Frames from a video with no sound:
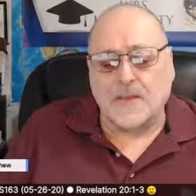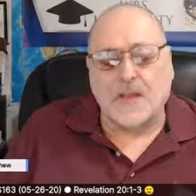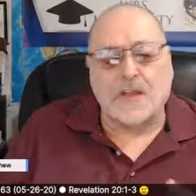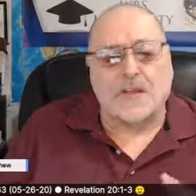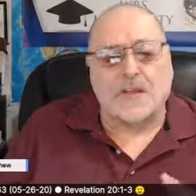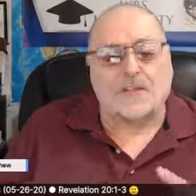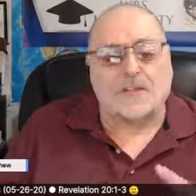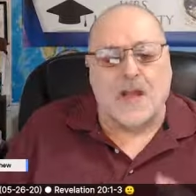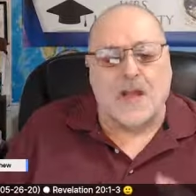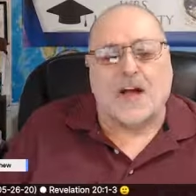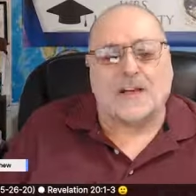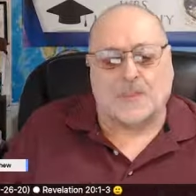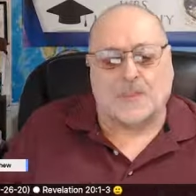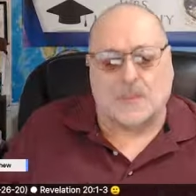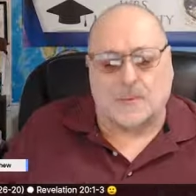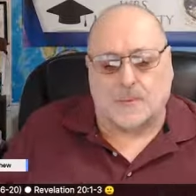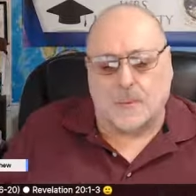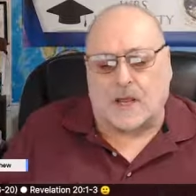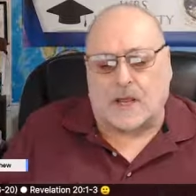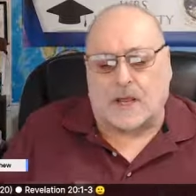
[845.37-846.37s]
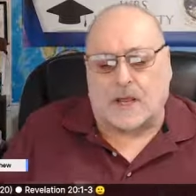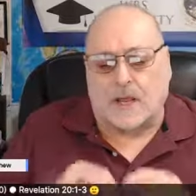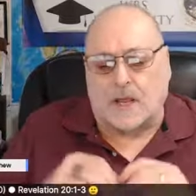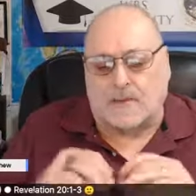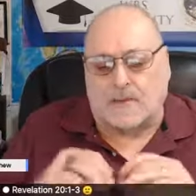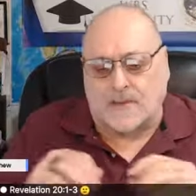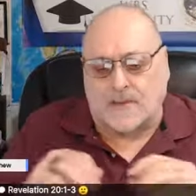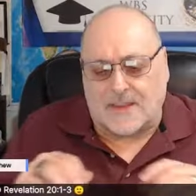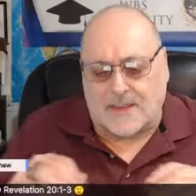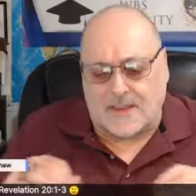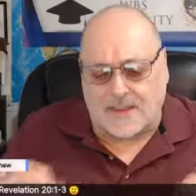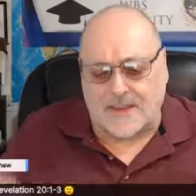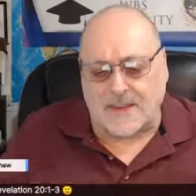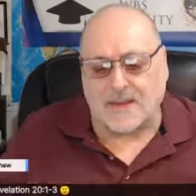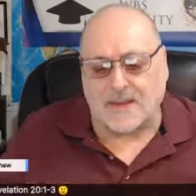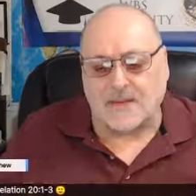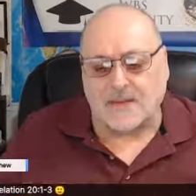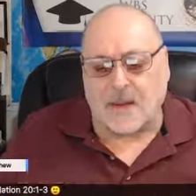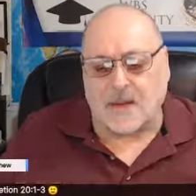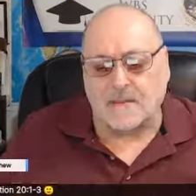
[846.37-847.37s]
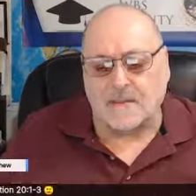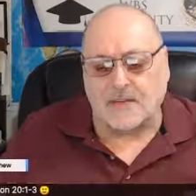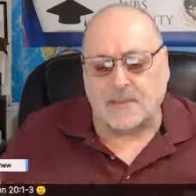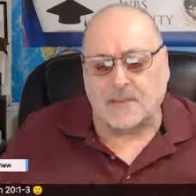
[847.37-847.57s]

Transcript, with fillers: is not speaking of the end time,